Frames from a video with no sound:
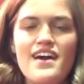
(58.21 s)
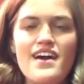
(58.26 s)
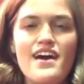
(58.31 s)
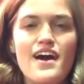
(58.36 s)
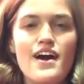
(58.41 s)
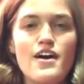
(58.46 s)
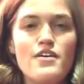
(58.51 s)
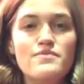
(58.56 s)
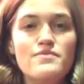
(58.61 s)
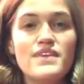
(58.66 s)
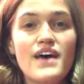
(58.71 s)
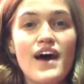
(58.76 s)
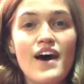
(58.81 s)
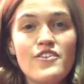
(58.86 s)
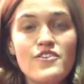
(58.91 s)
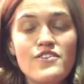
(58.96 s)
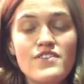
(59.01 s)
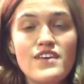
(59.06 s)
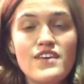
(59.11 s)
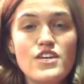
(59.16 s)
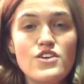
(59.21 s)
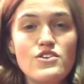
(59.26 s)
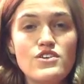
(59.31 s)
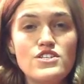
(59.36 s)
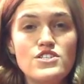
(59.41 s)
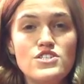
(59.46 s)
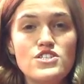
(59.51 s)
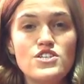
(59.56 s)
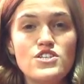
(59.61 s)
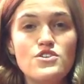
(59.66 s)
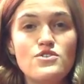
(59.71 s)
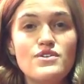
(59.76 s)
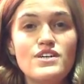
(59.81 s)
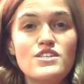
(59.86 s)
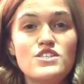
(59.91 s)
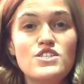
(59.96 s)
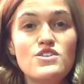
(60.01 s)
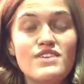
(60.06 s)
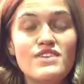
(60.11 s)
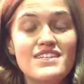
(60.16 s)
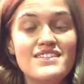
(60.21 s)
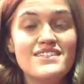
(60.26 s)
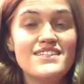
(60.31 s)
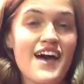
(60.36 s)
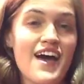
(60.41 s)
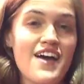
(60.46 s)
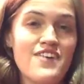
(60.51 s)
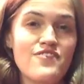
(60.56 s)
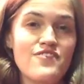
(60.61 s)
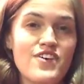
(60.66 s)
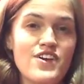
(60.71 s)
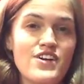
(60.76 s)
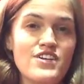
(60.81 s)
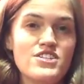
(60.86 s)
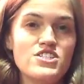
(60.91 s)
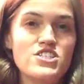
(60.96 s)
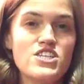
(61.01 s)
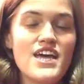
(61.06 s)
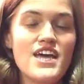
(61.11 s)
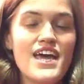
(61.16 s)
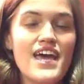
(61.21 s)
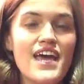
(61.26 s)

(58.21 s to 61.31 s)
The other thing you can do is you can diverge.